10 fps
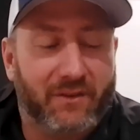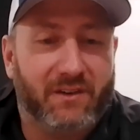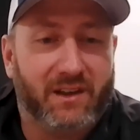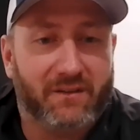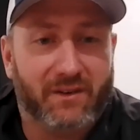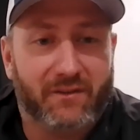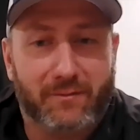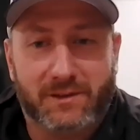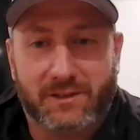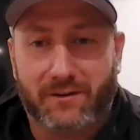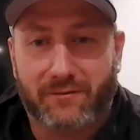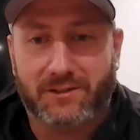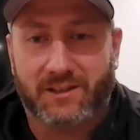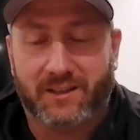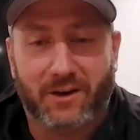15 feet from the
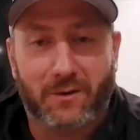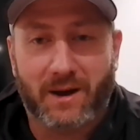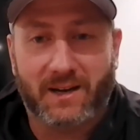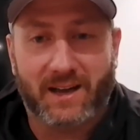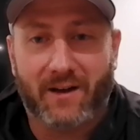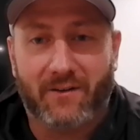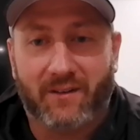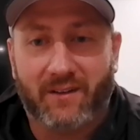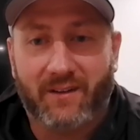surface and they go back down.